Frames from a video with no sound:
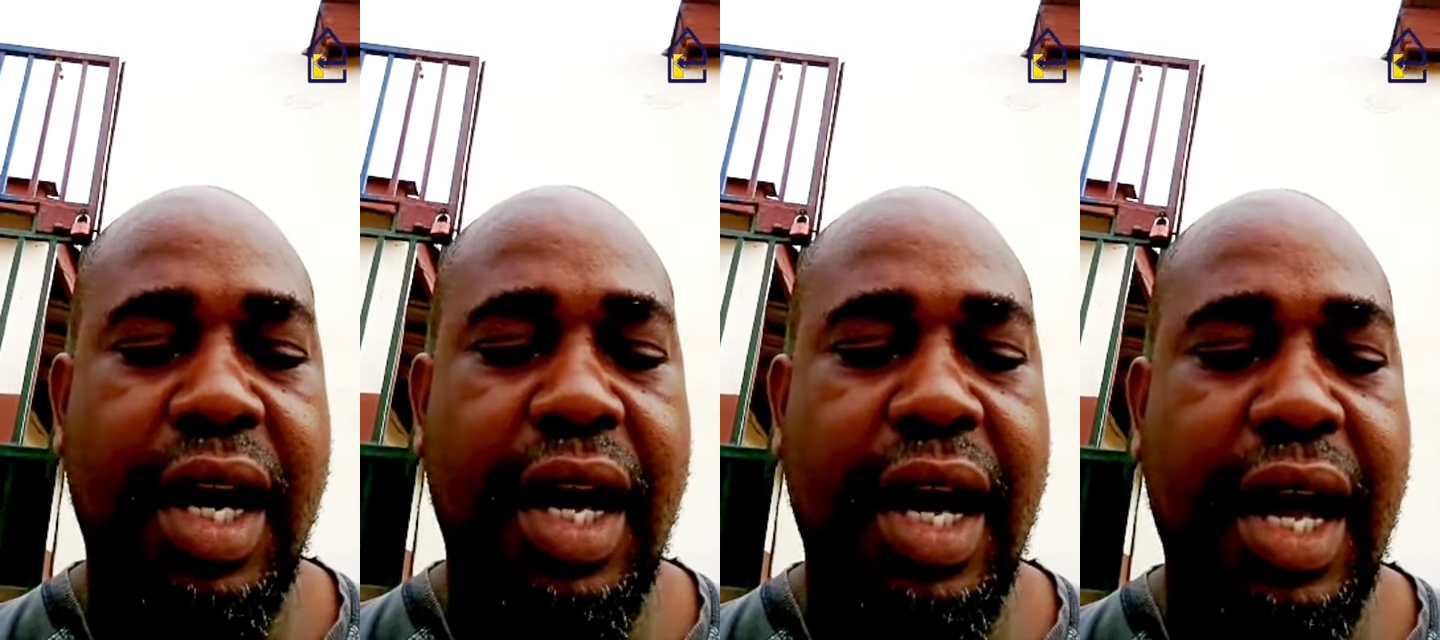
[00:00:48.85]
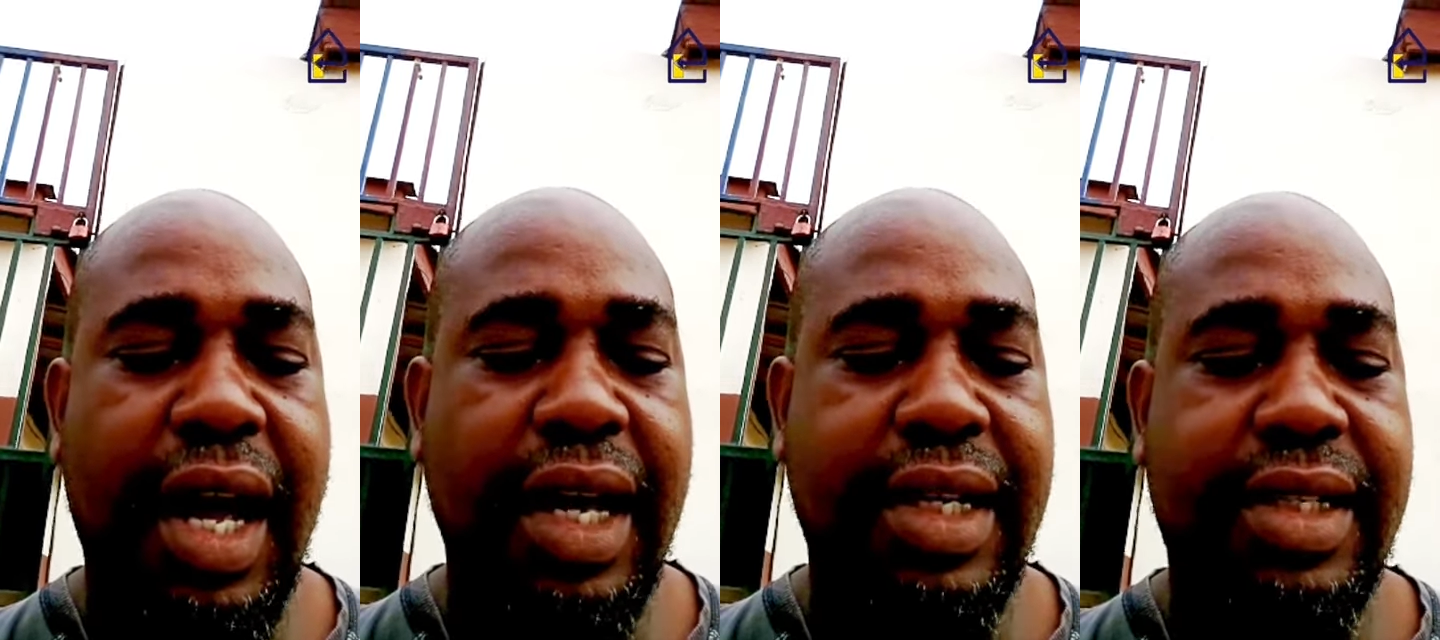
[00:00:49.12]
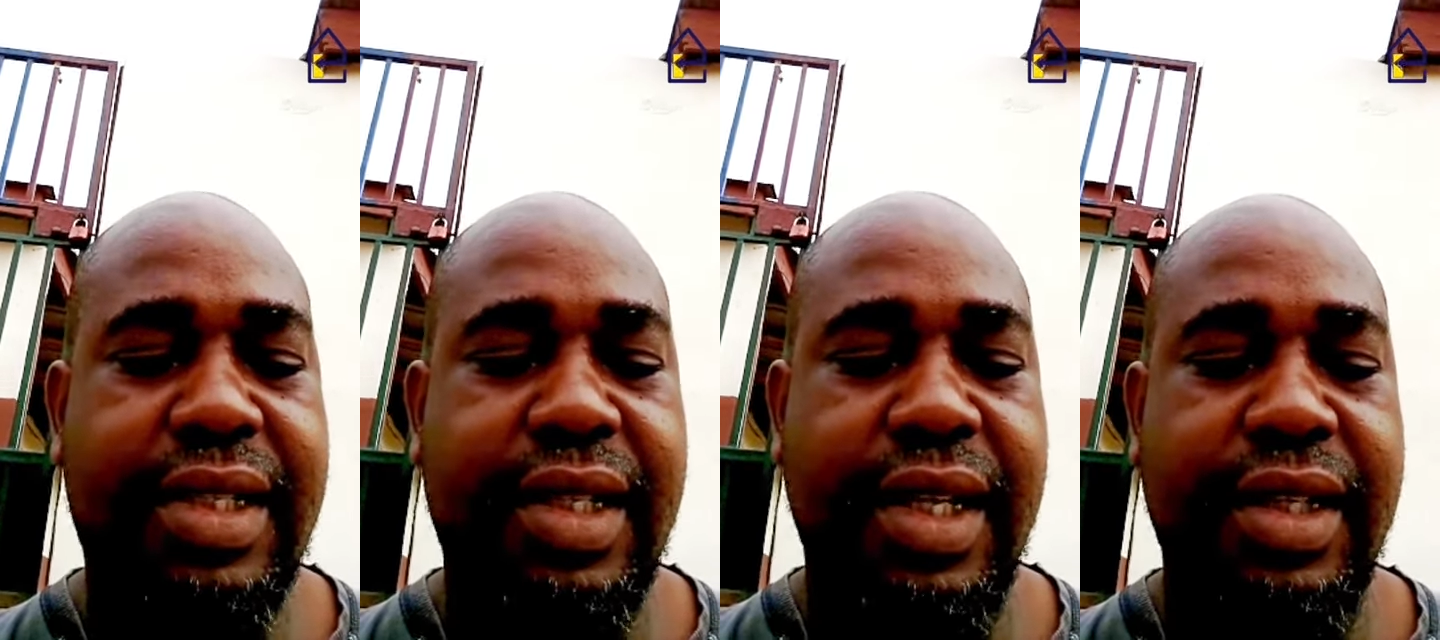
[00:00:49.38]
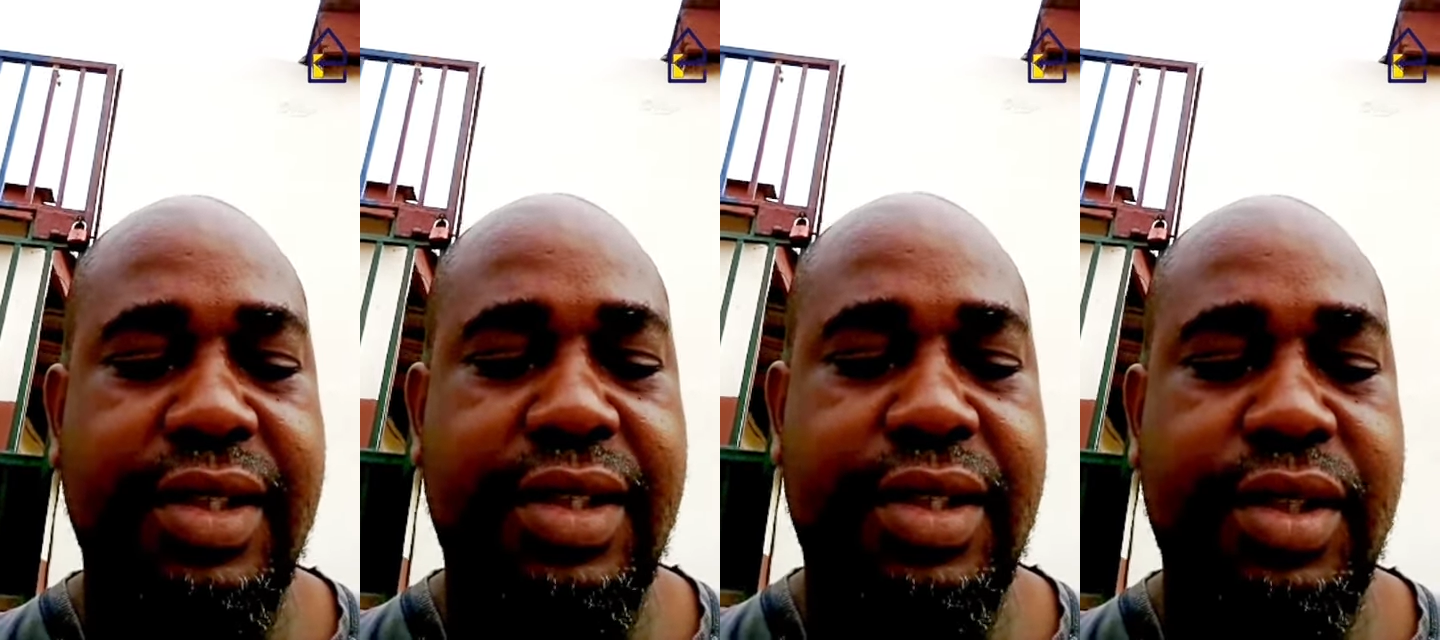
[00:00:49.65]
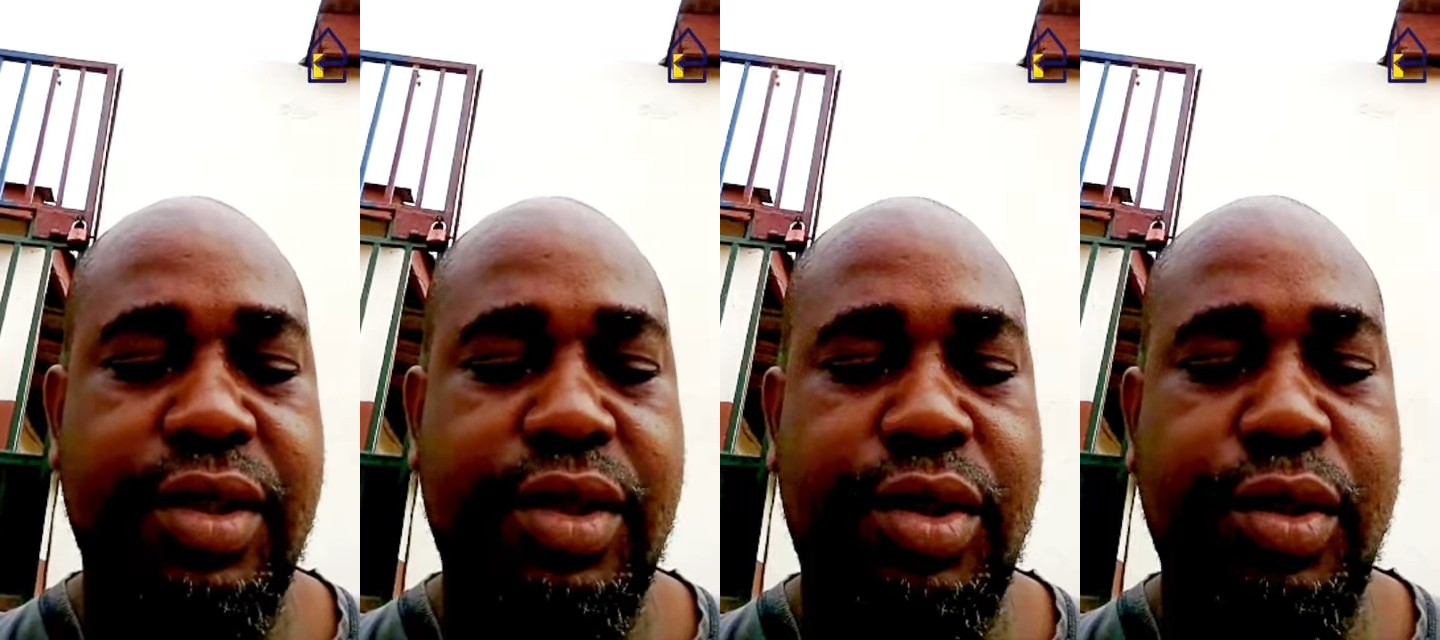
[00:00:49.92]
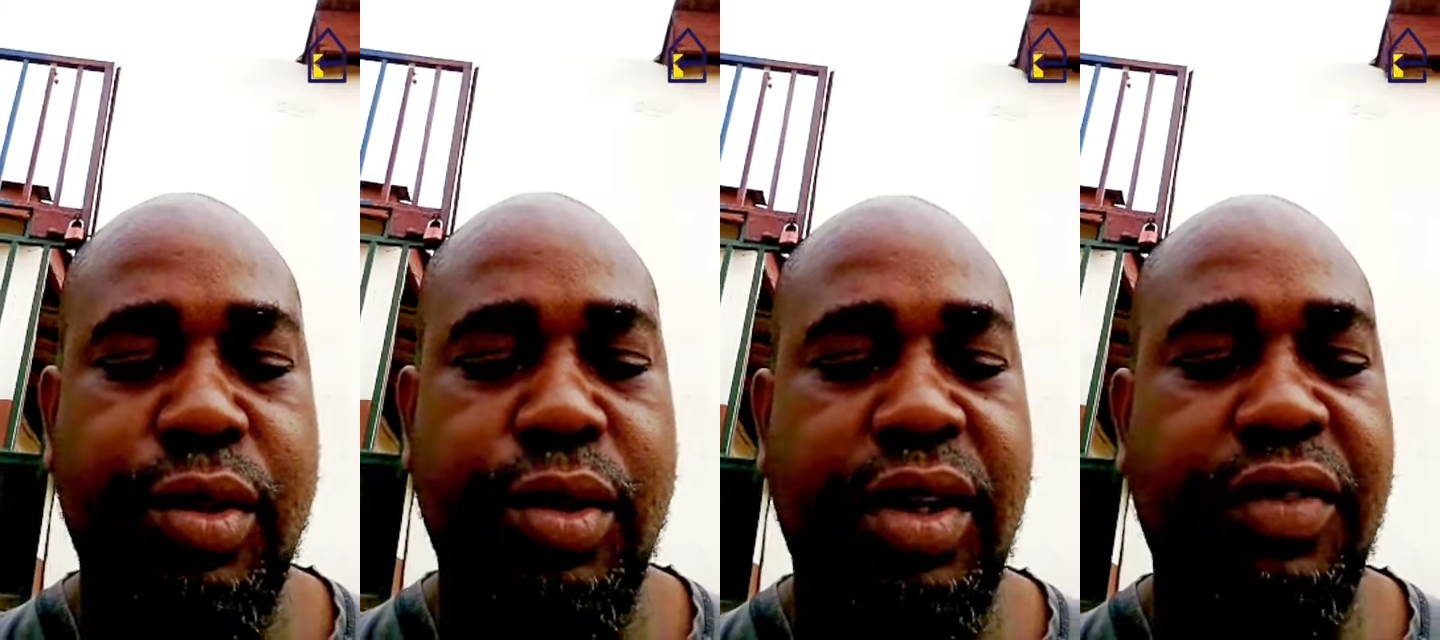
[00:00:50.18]
access
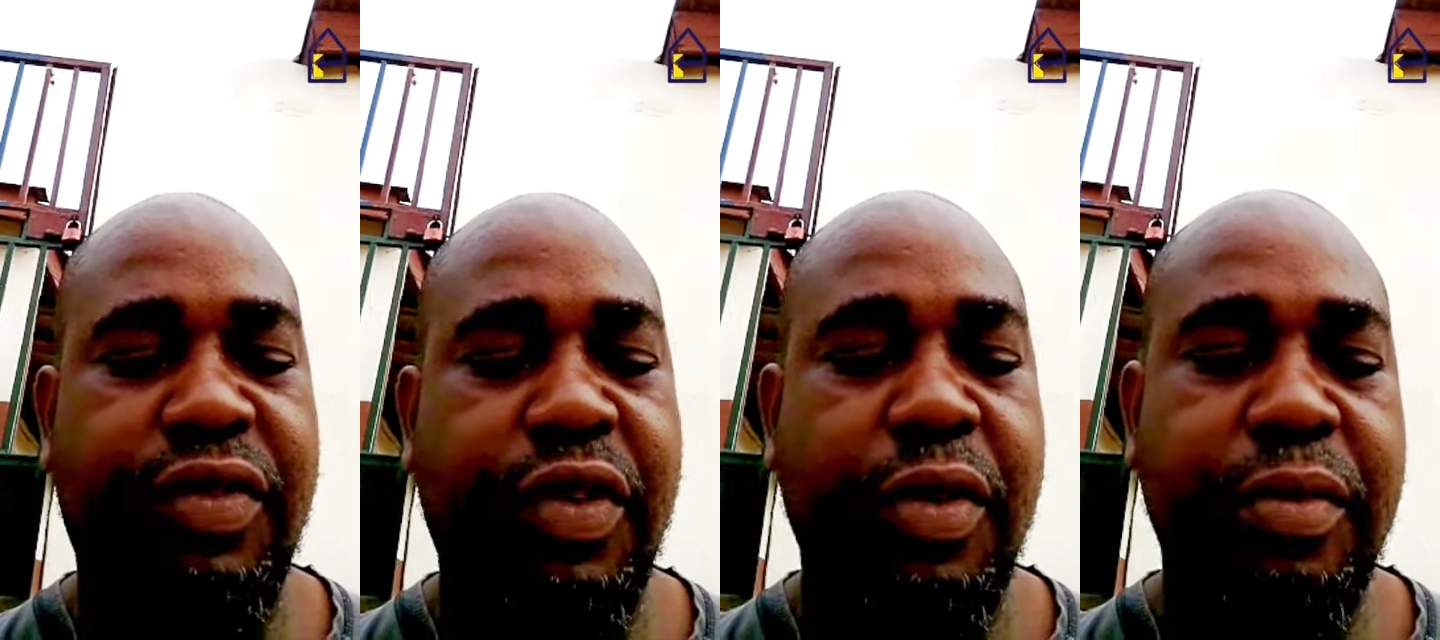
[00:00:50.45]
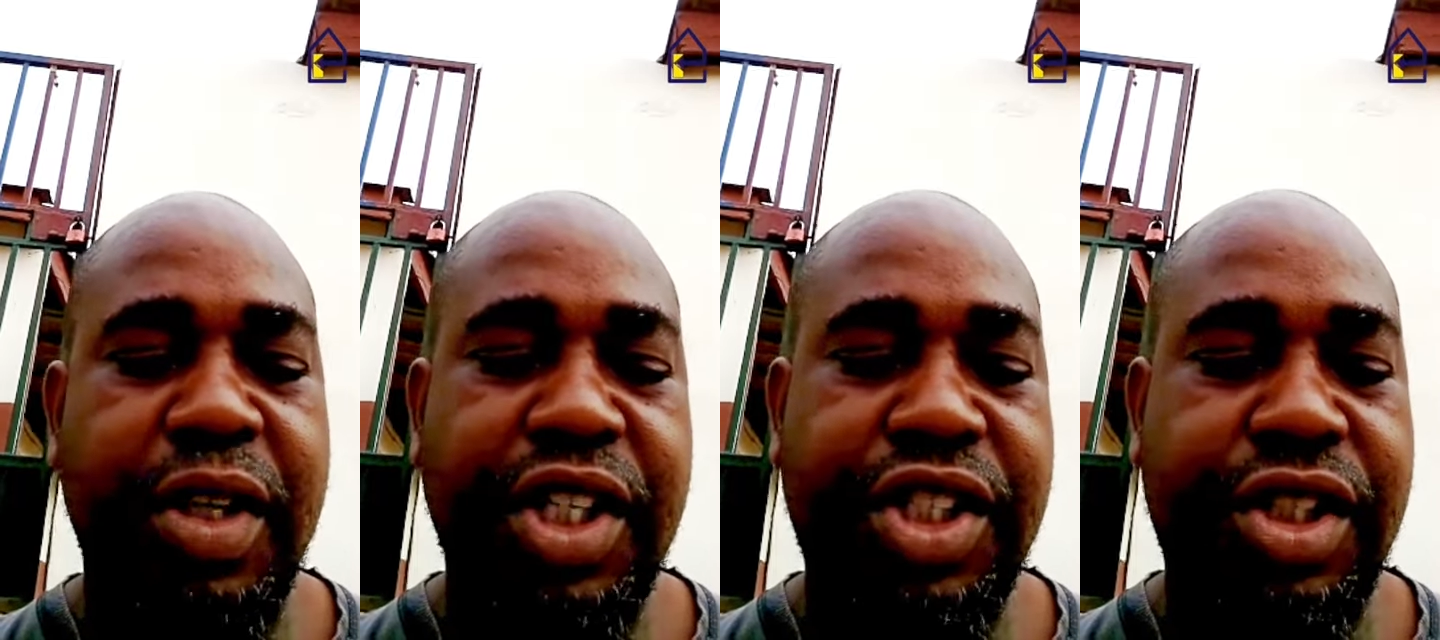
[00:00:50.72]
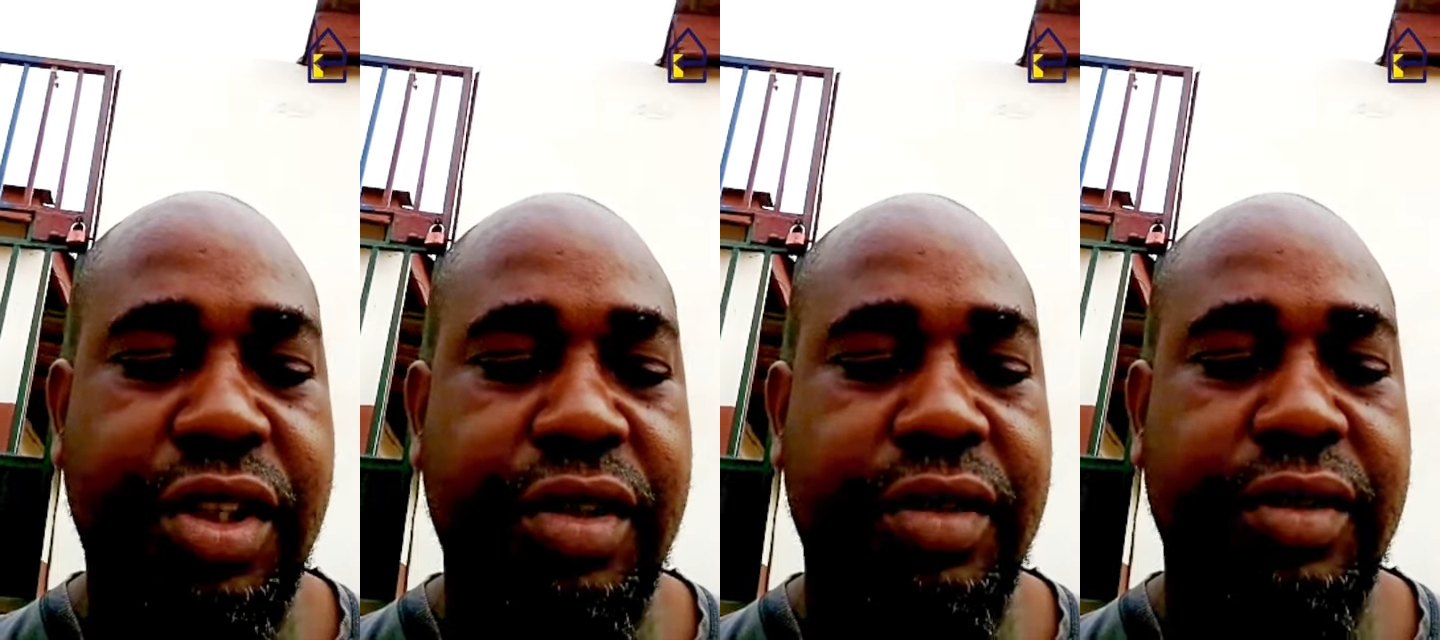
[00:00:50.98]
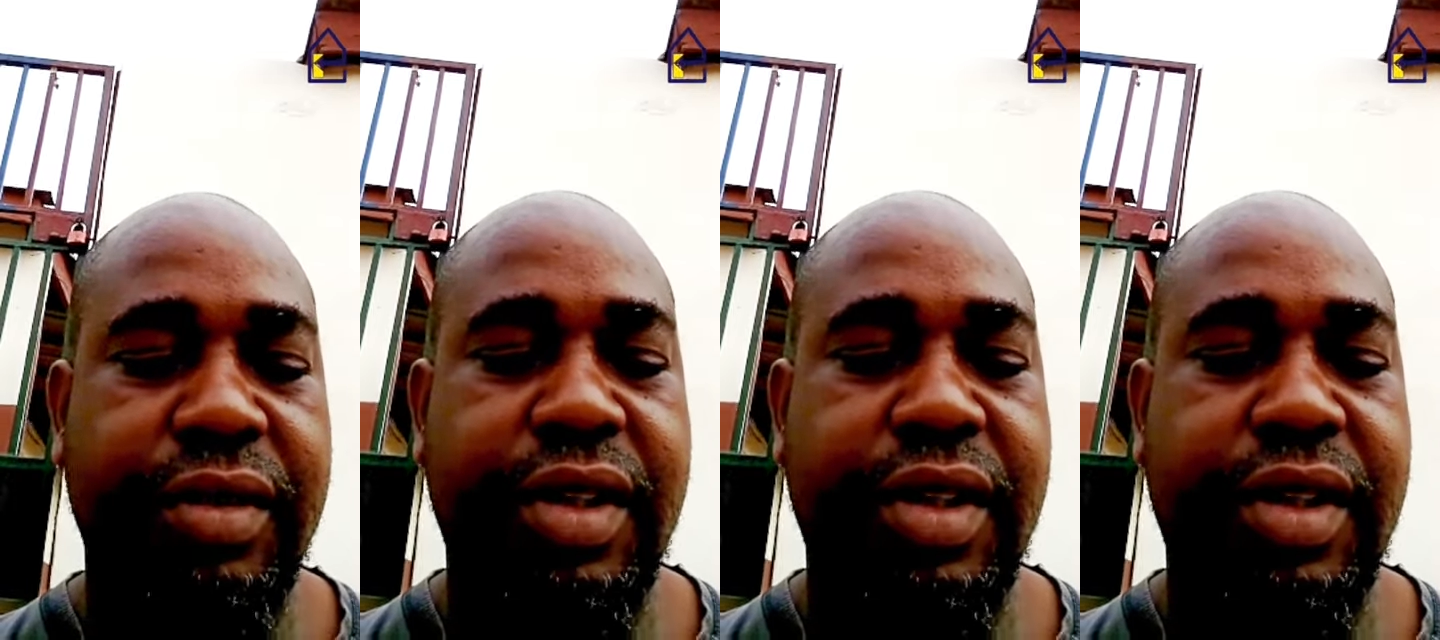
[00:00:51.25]
to information